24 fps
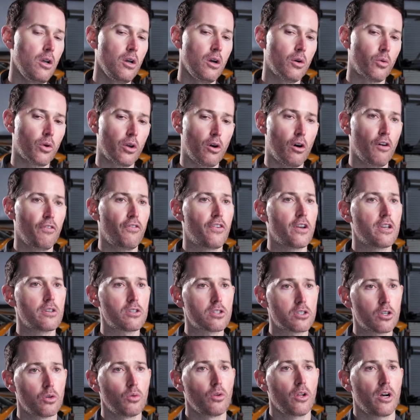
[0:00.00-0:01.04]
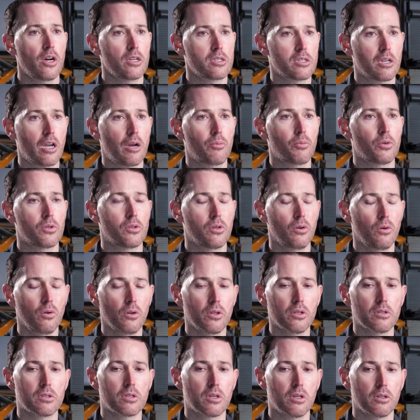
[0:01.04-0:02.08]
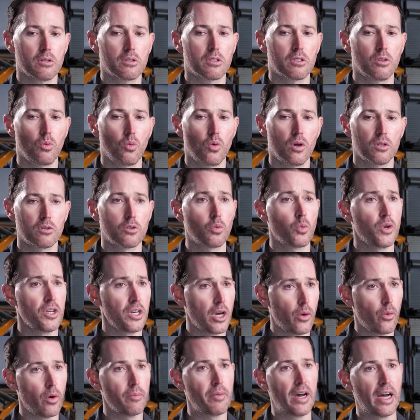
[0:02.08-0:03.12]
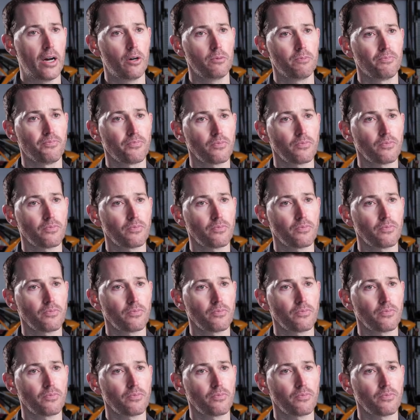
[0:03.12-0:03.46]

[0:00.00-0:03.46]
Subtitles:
we all face 2 lost opportunities. And it's the ones we know about